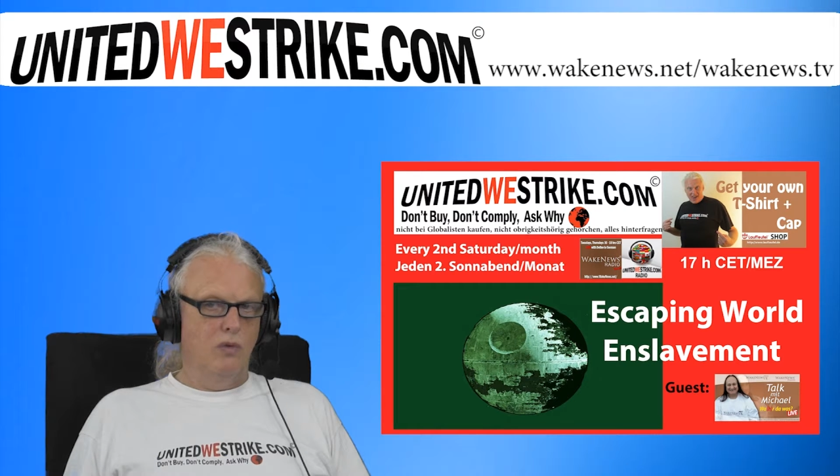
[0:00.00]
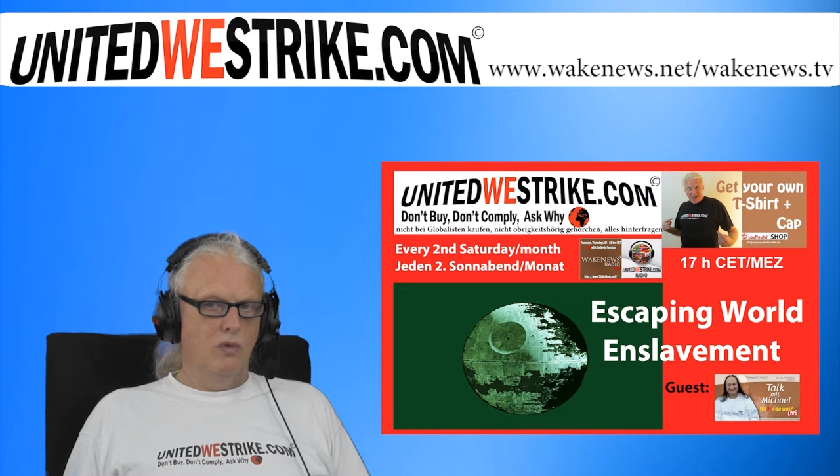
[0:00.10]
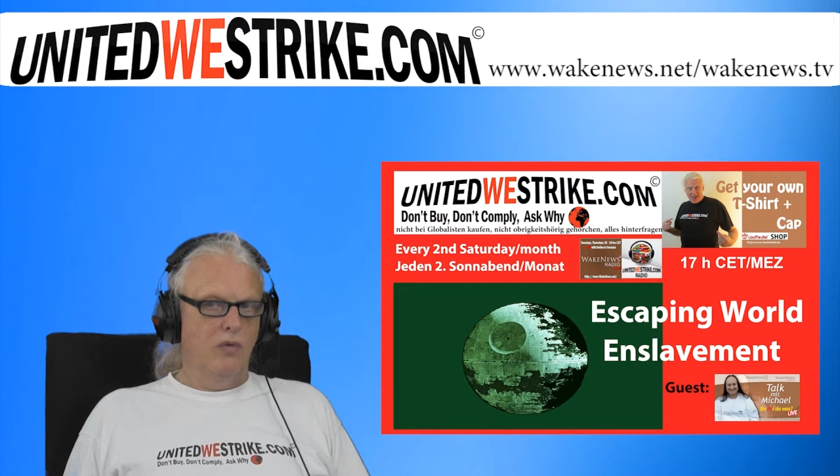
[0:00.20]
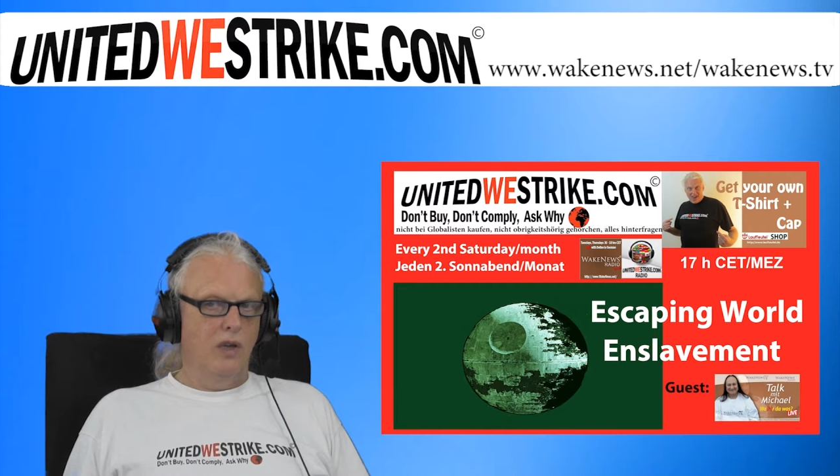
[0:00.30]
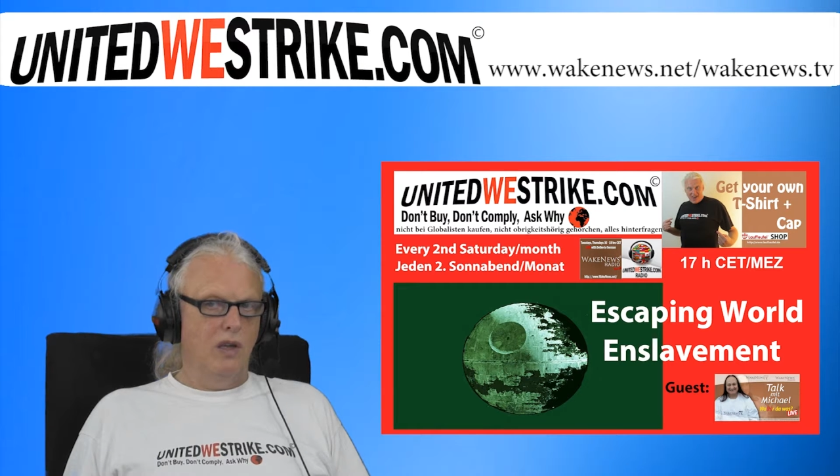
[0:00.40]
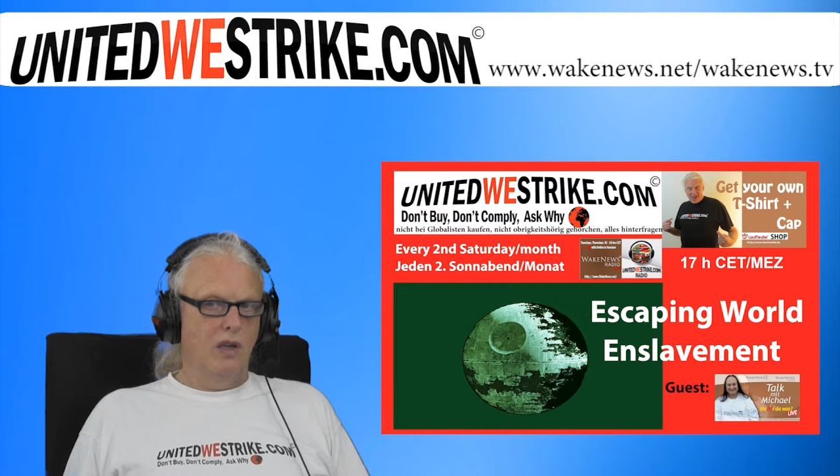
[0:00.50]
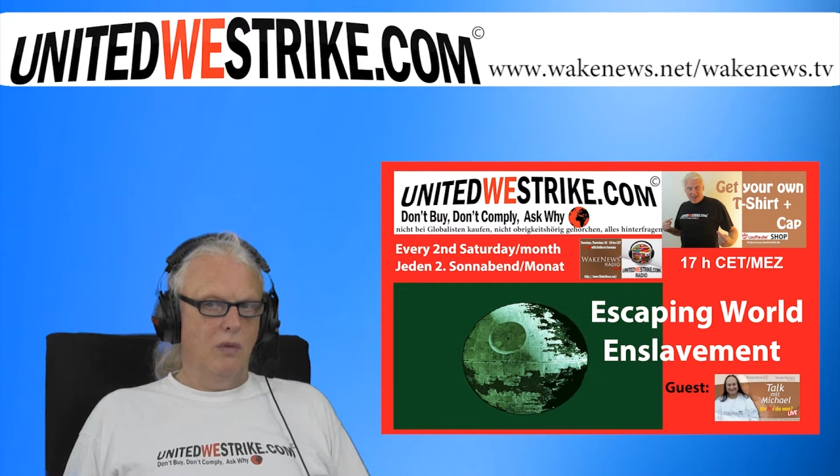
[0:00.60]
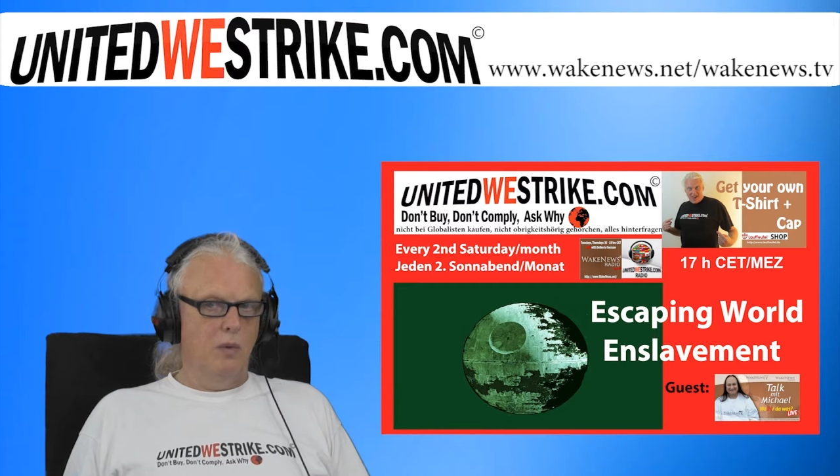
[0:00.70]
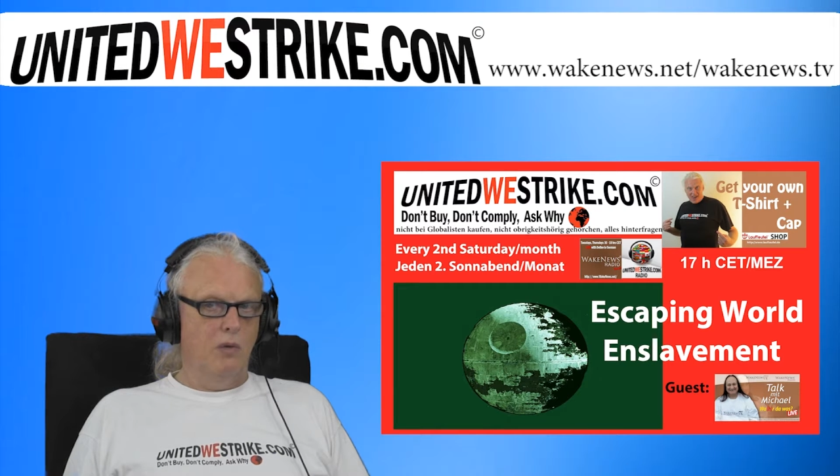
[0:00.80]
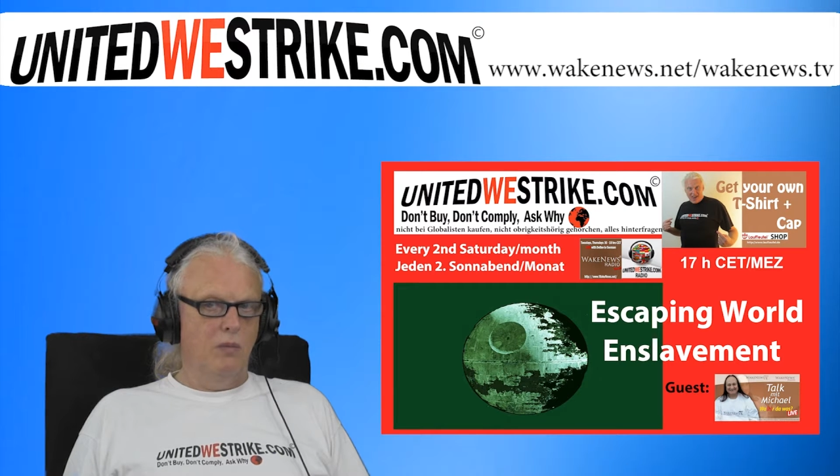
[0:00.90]
to
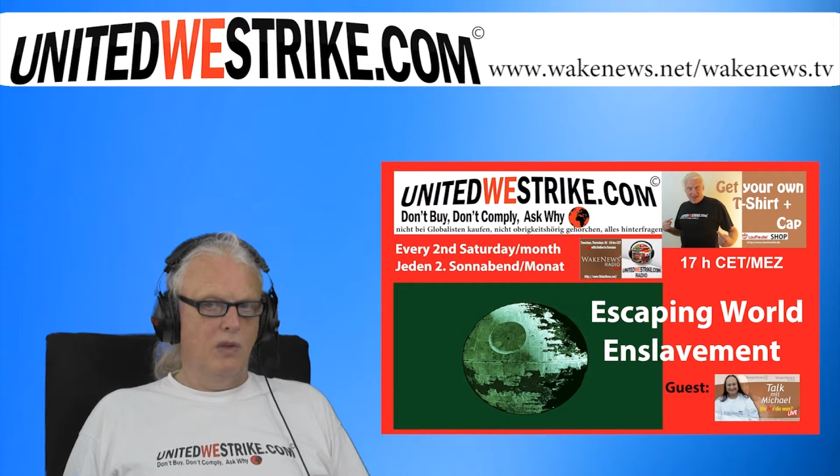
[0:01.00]
thinking about